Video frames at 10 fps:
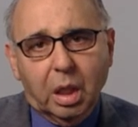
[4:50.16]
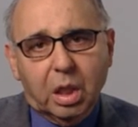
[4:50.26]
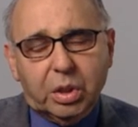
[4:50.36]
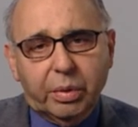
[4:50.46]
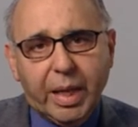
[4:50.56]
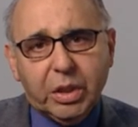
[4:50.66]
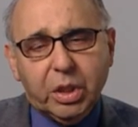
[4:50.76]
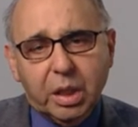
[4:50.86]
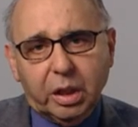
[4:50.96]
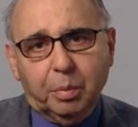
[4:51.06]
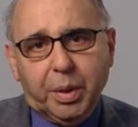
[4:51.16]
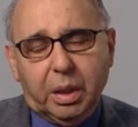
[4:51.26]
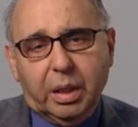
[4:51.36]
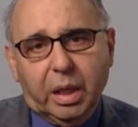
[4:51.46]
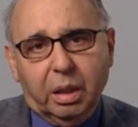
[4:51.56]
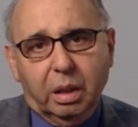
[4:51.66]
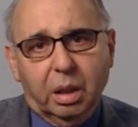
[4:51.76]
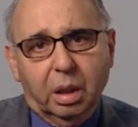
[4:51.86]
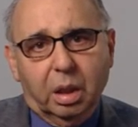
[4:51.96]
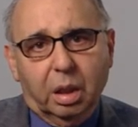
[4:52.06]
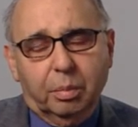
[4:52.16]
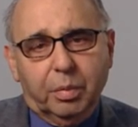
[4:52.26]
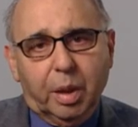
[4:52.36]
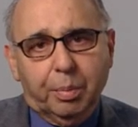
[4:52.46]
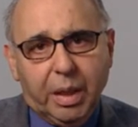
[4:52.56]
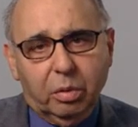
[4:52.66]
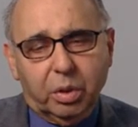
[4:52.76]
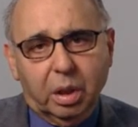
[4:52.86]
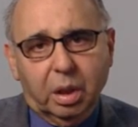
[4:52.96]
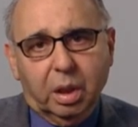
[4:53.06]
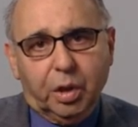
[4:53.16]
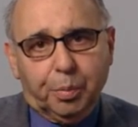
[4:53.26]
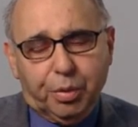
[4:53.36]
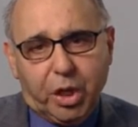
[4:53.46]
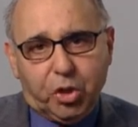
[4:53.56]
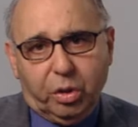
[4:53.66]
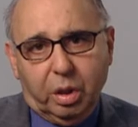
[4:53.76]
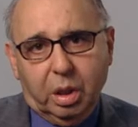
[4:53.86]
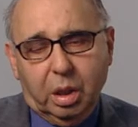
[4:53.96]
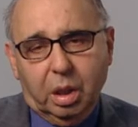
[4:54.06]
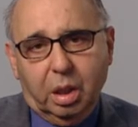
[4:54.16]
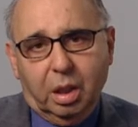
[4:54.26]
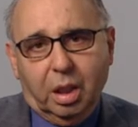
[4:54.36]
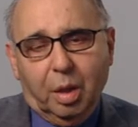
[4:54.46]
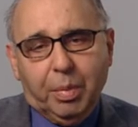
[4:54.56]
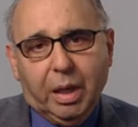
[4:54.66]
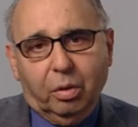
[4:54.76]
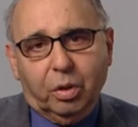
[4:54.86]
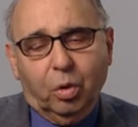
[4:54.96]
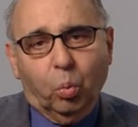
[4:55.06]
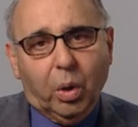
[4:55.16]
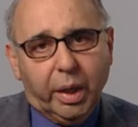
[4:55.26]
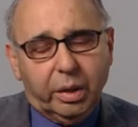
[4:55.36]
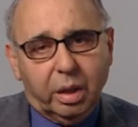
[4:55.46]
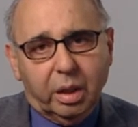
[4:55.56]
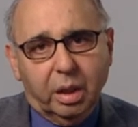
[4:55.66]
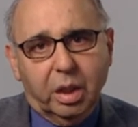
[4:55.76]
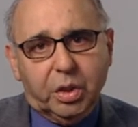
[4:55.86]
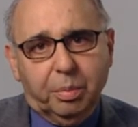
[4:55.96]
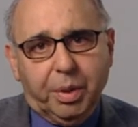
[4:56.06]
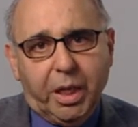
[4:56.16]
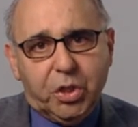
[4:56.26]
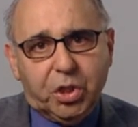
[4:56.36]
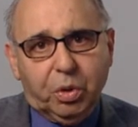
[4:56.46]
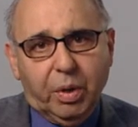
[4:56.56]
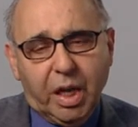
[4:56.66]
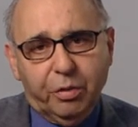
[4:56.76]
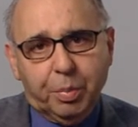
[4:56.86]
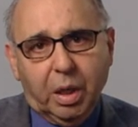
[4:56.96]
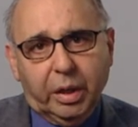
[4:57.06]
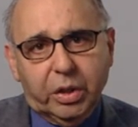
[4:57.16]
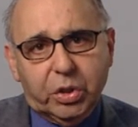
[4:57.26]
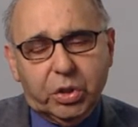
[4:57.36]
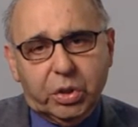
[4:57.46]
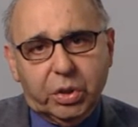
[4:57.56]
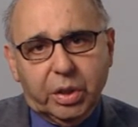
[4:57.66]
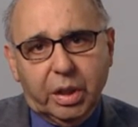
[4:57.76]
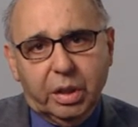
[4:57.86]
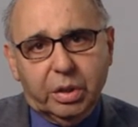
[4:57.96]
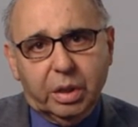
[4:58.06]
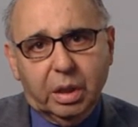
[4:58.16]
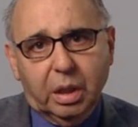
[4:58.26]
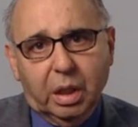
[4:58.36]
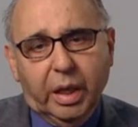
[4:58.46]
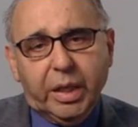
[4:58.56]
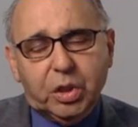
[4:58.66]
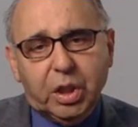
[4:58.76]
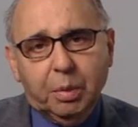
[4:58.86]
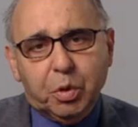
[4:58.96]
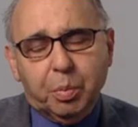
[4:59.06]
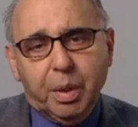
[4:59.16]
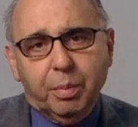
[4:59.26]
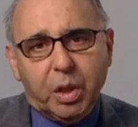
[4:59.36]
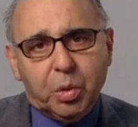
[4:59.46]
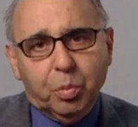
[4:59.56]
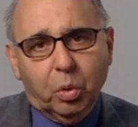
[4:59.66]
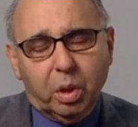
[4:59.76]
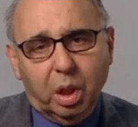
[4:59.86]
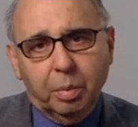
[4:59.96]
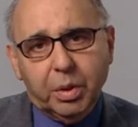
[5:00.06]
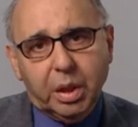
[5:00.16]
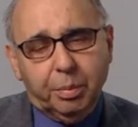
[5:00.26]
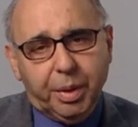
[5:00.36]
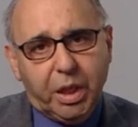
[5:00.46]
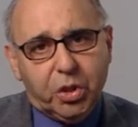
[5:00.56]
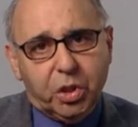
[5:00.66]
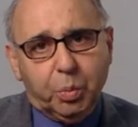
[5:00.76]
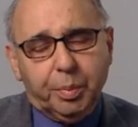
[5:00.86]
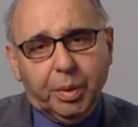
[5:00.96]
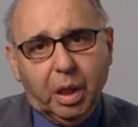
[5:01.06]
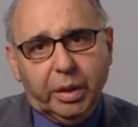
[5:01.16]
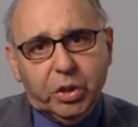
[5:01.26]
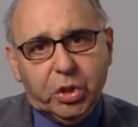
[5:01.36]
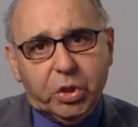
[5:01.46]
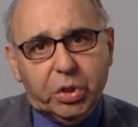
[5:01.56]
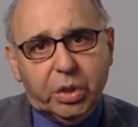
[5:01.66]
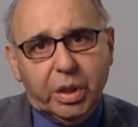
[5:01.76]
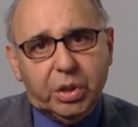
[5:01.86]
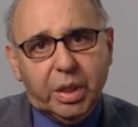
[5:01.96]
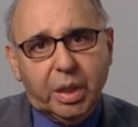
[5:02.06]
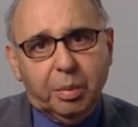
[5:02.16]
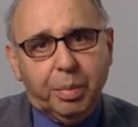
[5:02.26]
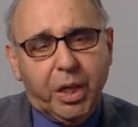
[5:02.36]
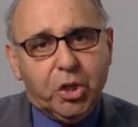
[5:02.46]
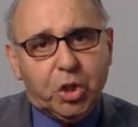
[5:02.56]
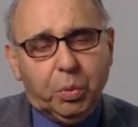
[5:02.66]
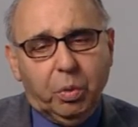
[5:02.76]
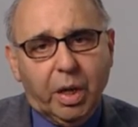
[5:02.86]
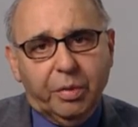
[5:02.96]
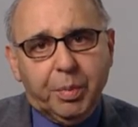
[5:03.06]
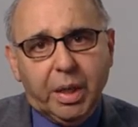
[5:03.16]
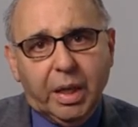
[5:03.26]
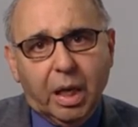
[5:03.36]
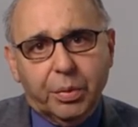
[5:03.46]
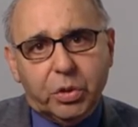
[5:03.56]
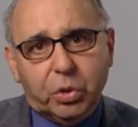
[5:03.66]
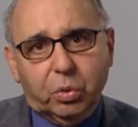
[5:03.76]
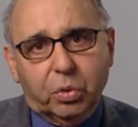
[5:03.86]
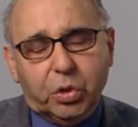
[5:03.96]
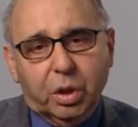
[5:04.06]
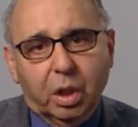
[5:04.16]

So that's a little bit then um, about depression about why it occurs in patients who have Parkinson's disease, it seems to be much more common in patients with Parkinson's disease than in patients who have many other sorts